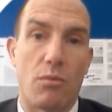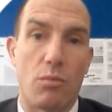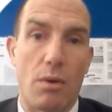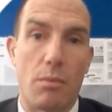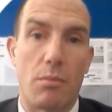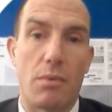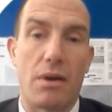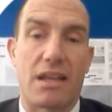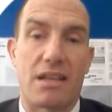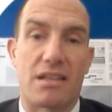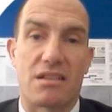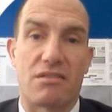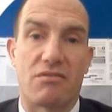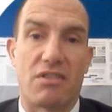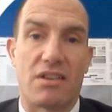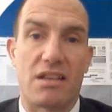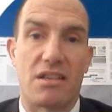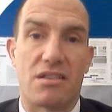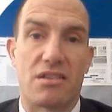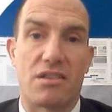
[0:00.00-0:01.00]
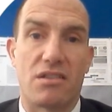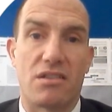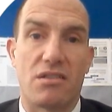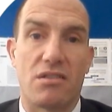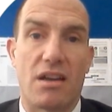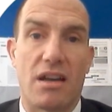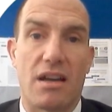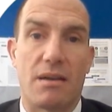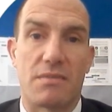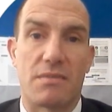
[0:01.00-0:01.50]
when we're getting ready
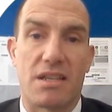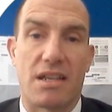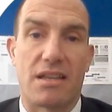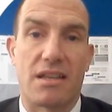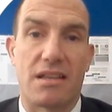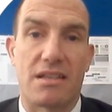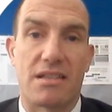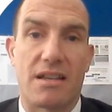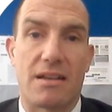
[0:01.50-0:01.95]
to take